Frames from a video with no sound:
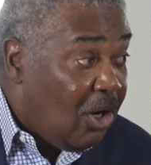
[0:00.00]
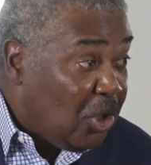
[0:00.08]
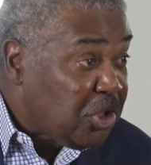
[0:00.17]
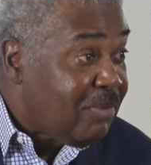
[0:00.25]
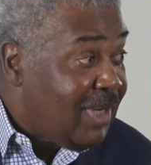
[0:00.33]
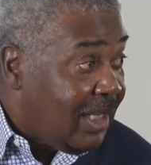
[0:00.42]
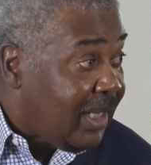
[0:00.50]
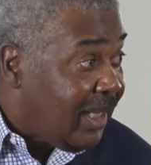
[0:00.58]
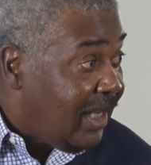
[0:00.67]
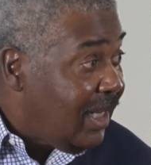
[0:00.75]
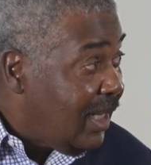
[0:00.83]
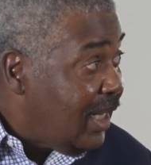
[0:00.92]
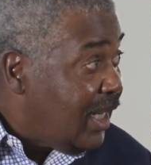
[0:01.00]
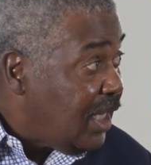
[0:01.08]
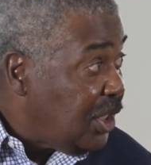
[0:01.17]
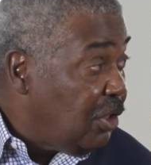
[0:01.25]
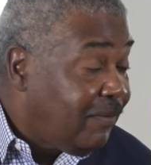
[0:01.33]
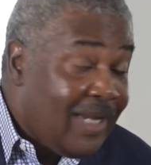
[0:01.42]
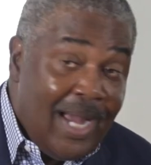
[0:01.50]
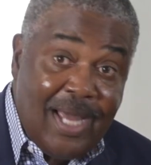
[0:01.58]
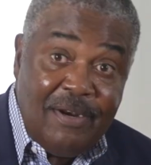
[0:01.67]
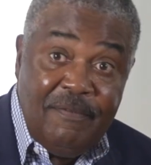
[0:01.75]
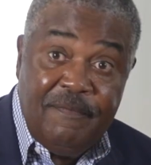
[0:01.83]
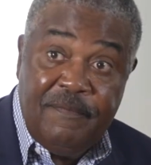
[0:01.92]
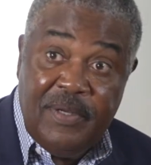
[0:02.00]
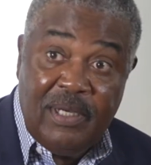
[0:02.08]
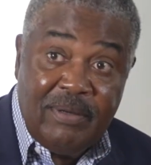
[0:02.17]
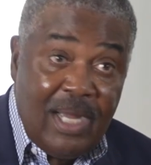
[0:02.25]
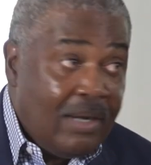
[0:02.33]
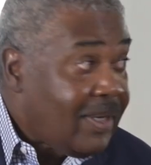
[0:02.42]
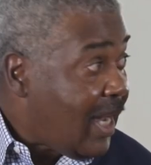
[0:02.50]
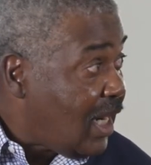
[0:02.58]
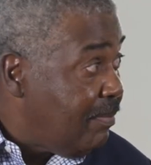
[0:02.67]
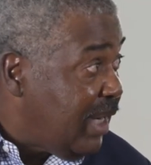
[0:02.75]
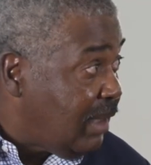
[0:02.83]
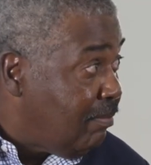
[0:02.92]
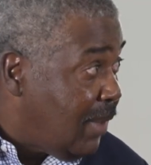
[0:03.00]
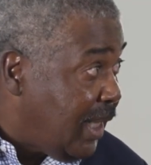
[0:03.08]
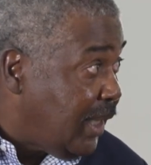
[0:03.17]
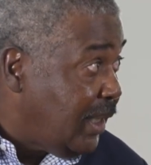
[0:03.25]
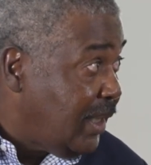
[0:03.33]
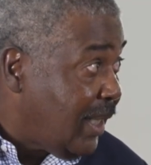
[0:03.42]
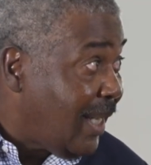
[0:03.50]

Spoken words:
ultimately, you've got to figure out how to make money,